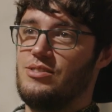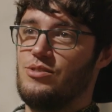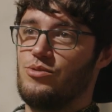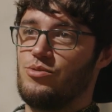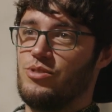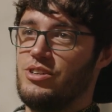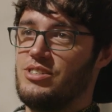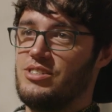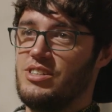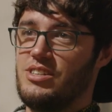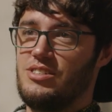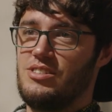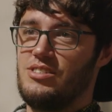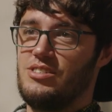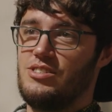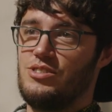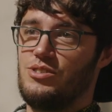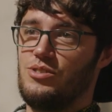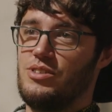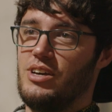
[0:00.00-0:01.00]
Three Sisters
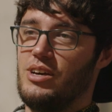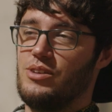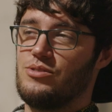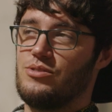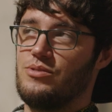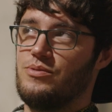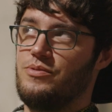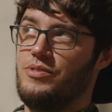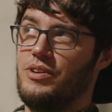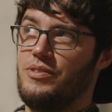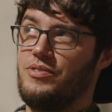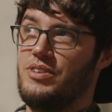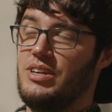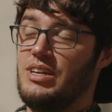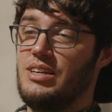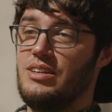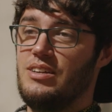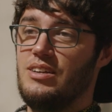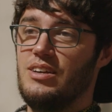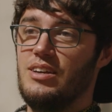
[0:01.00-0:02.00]
in
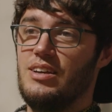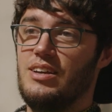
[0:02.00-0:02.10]
2015.